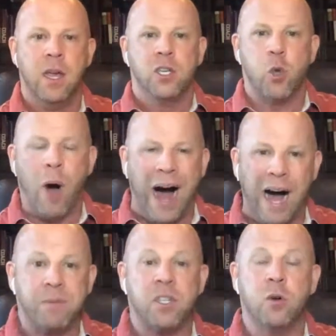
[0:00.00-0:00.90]
So
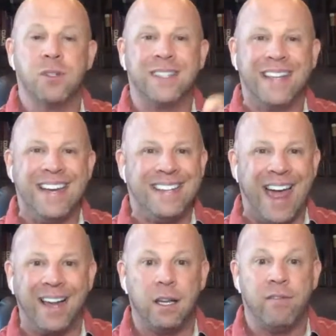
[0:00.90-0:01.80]
obstacles lead to
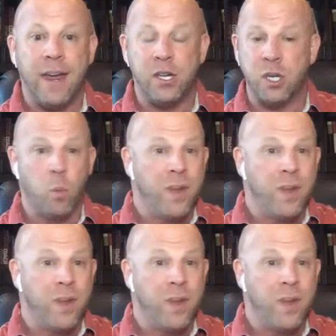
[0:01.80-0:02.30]
elevation.